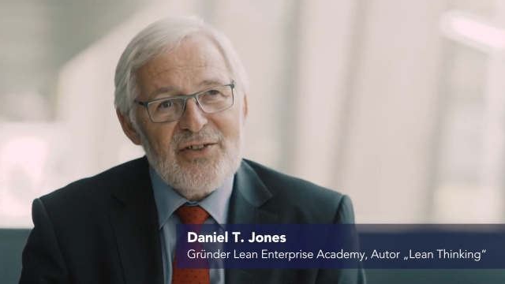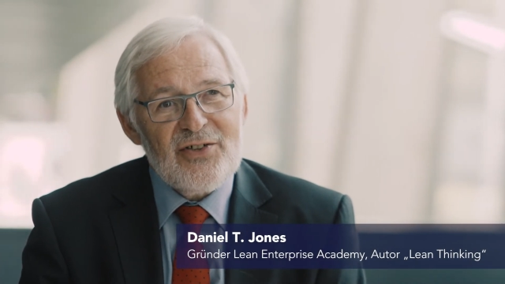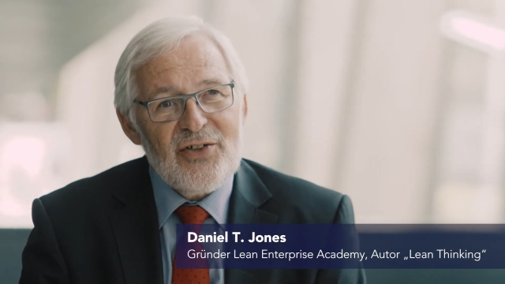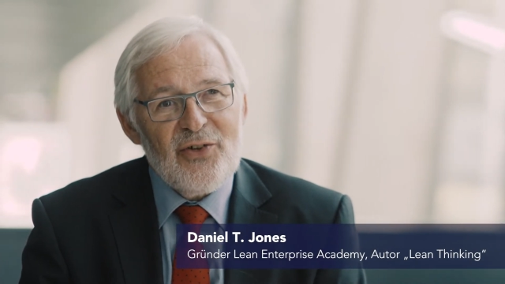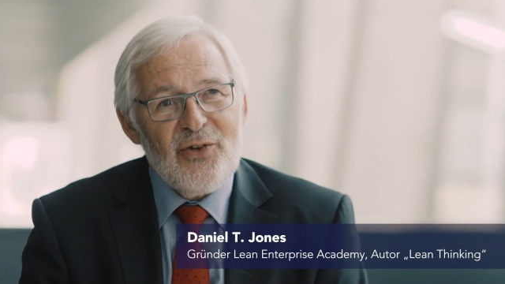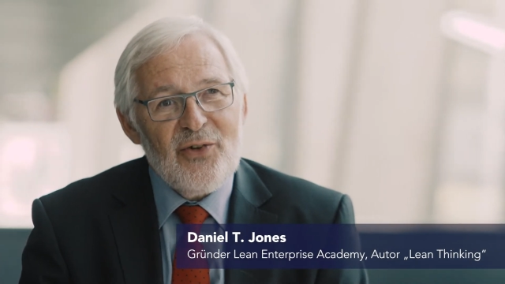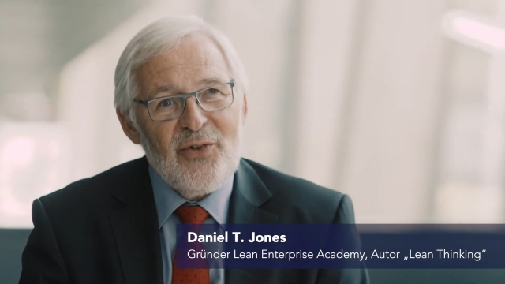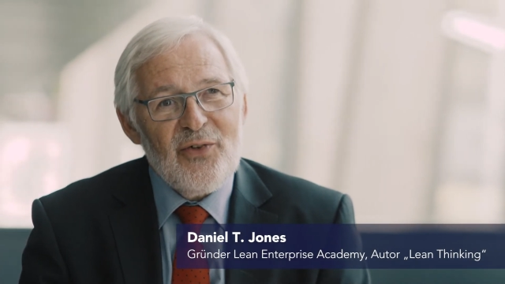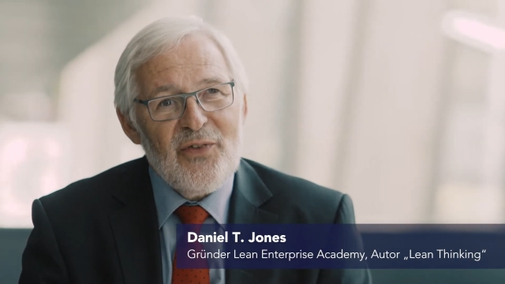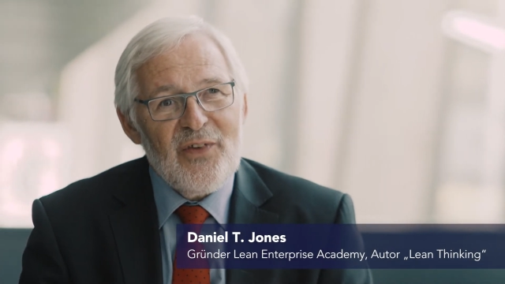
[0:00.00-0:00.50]

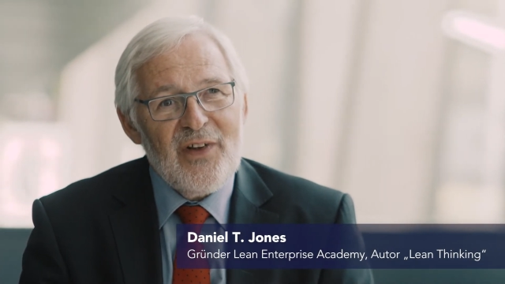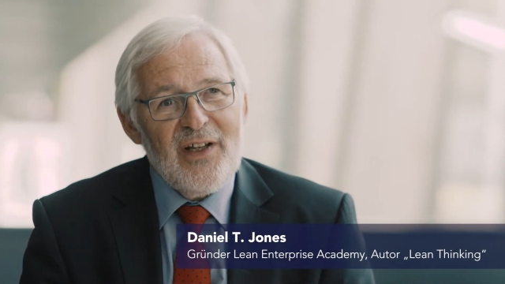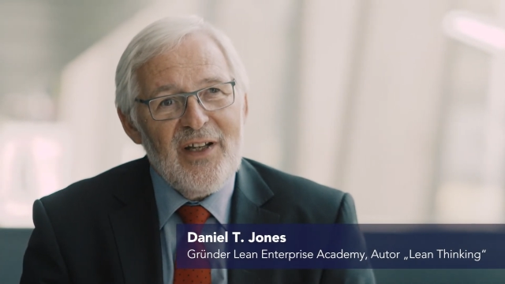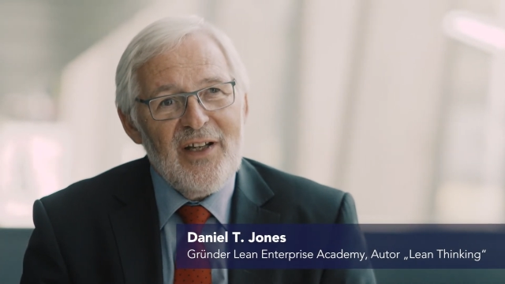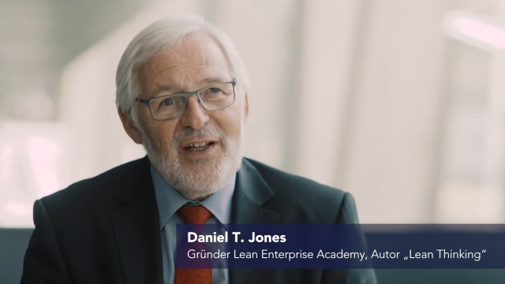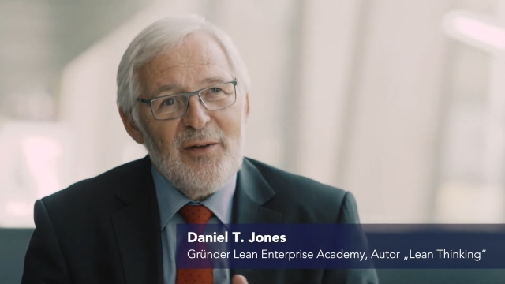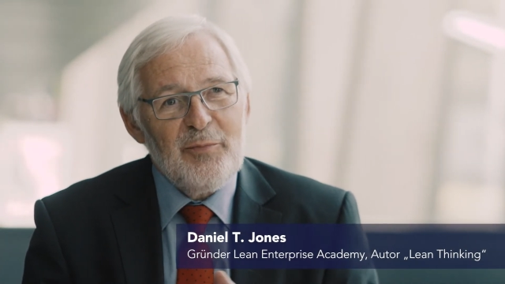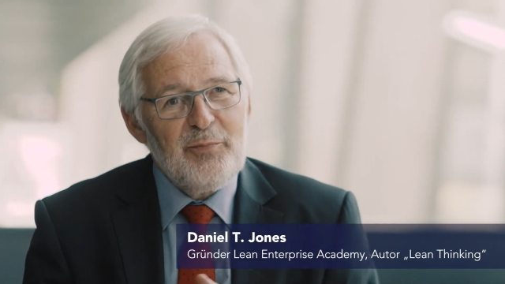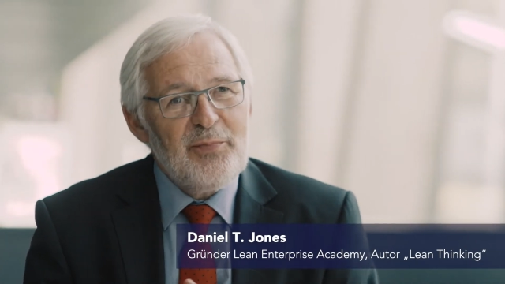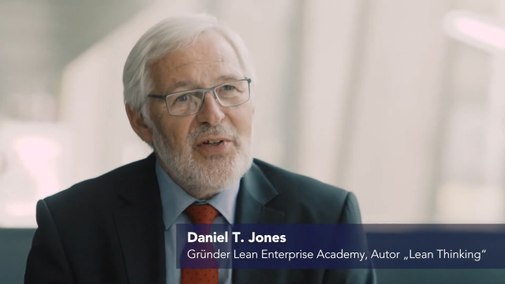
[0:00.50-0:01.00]
to
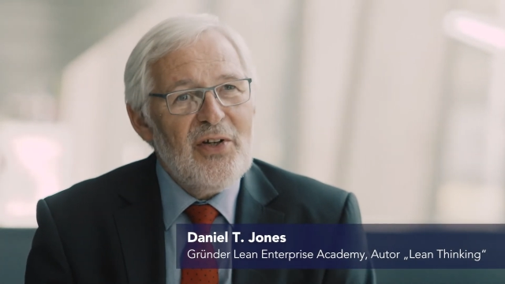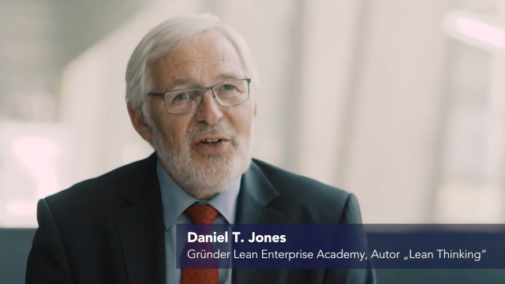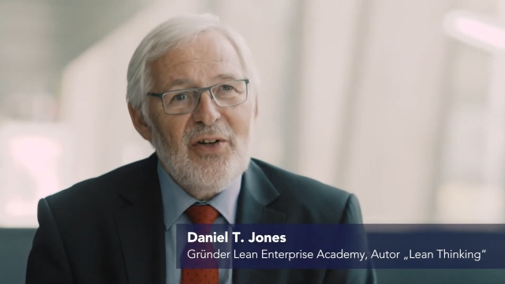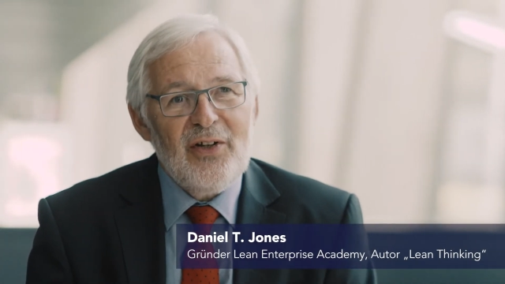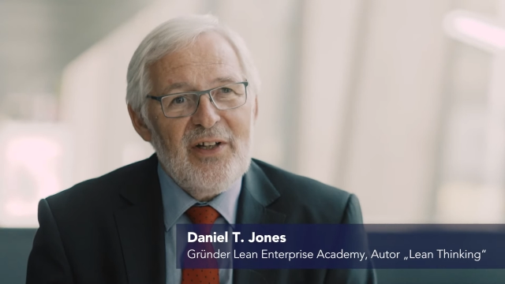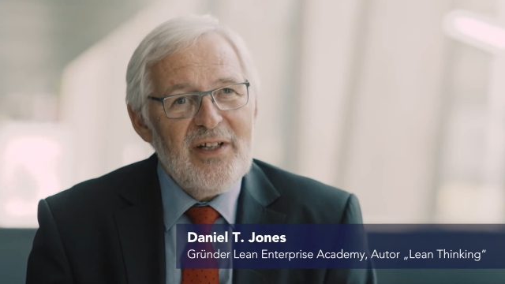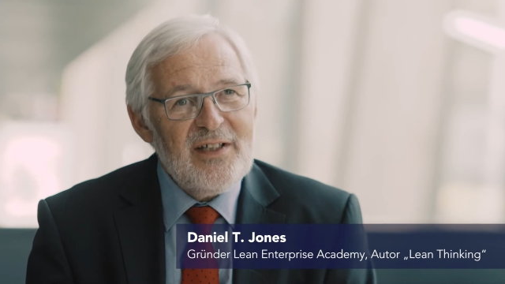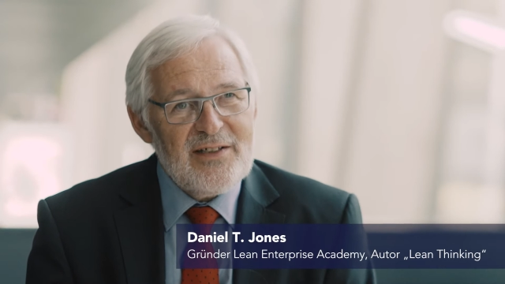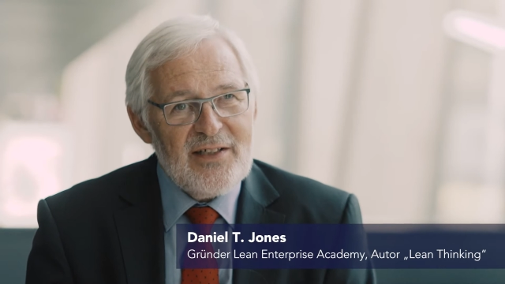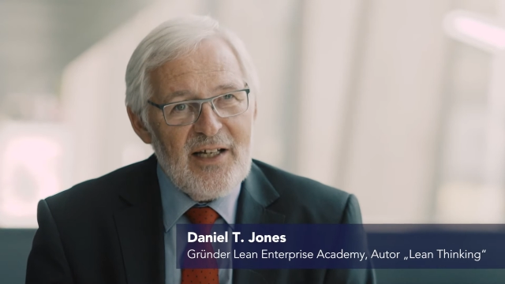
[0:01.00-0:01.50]
the
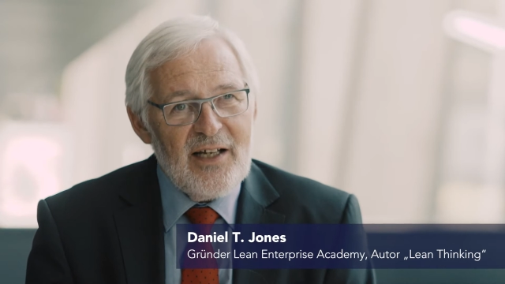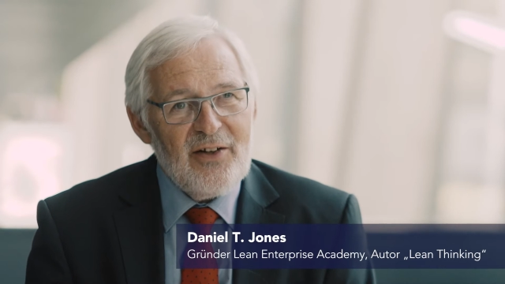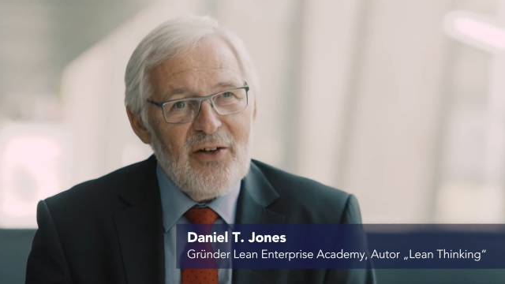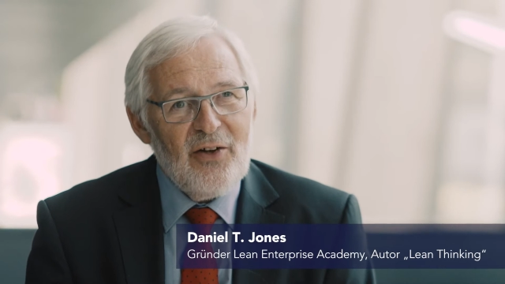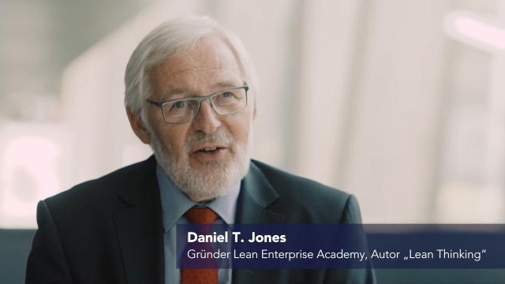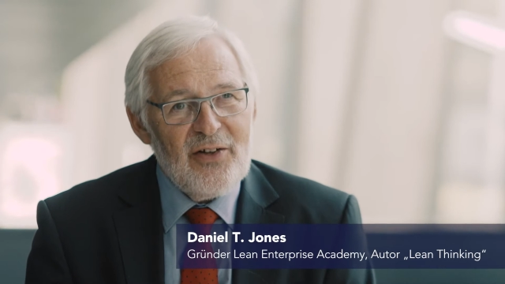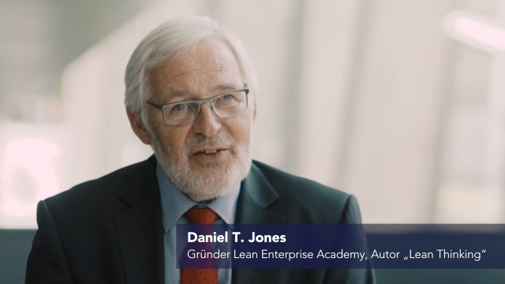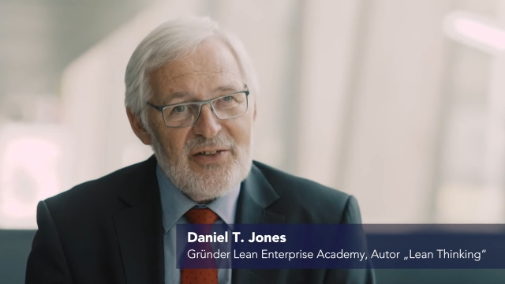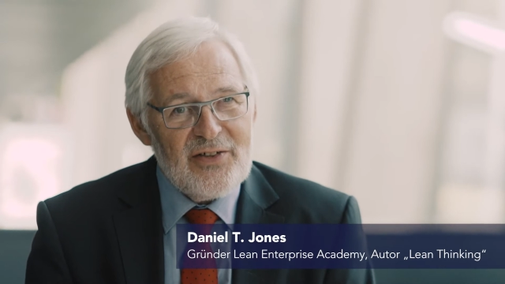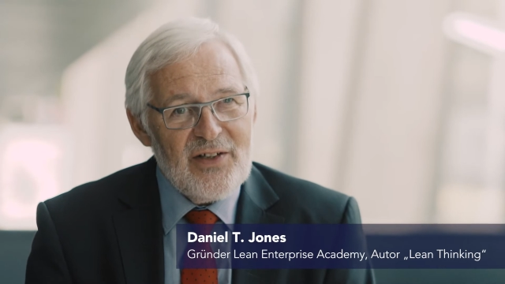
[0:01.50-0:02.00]
purely
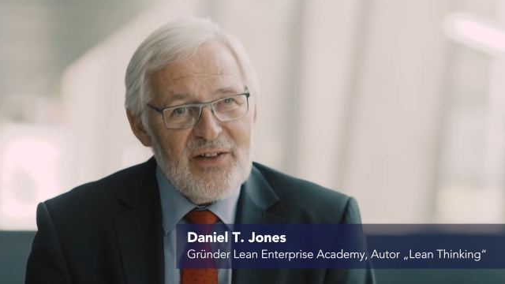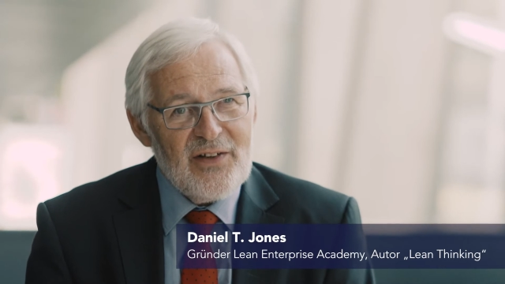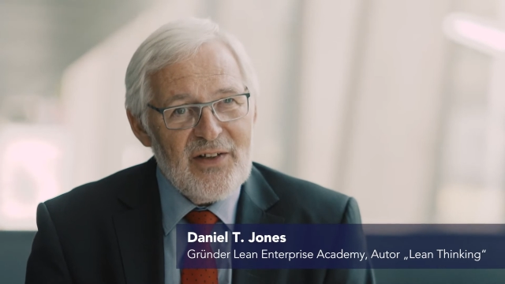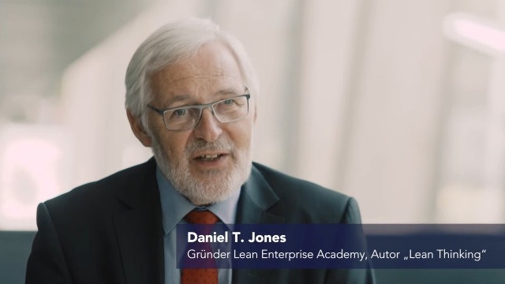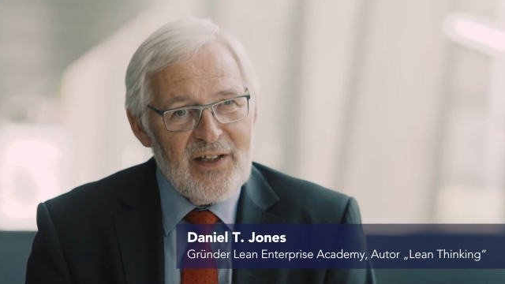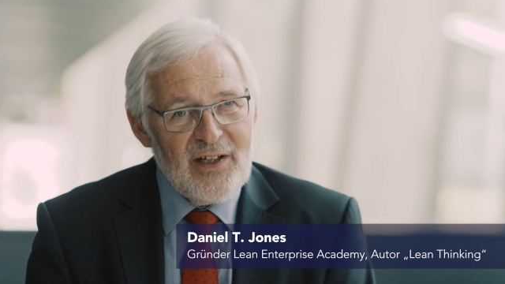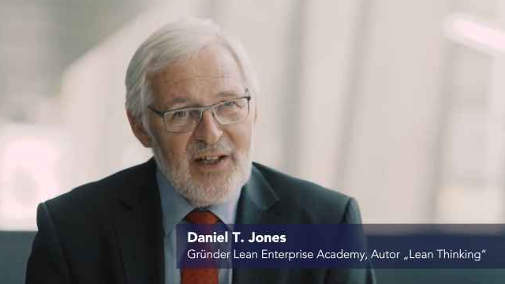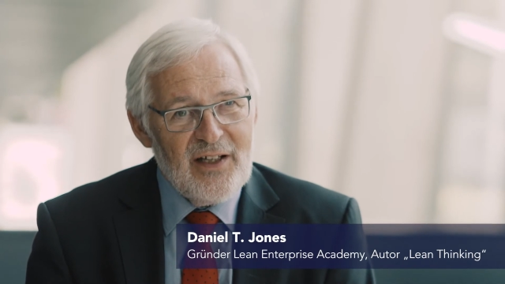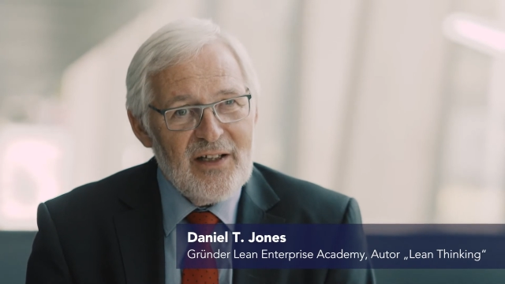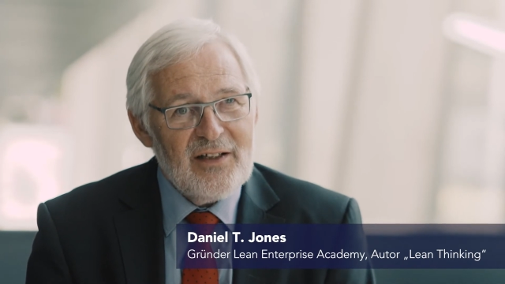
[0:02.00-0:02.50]
technology
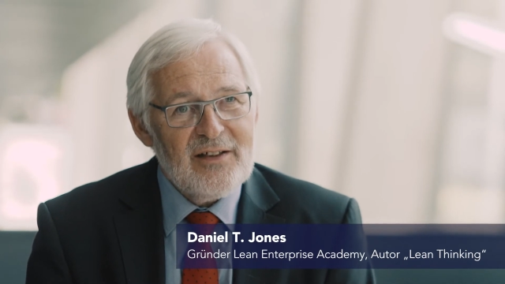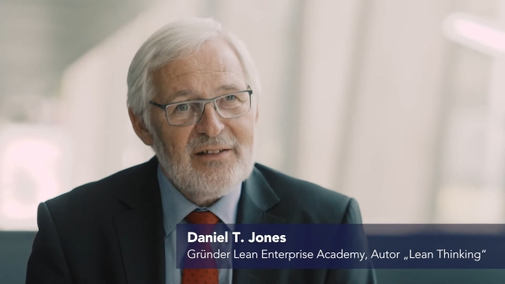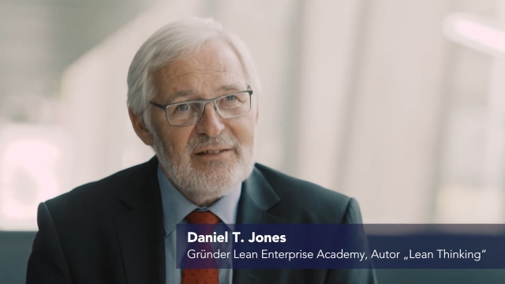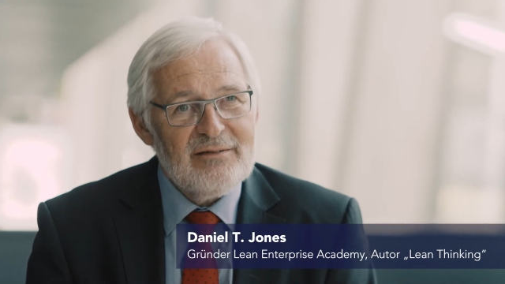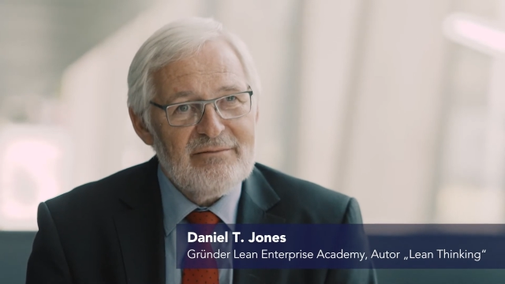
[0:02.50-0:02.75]
thinking,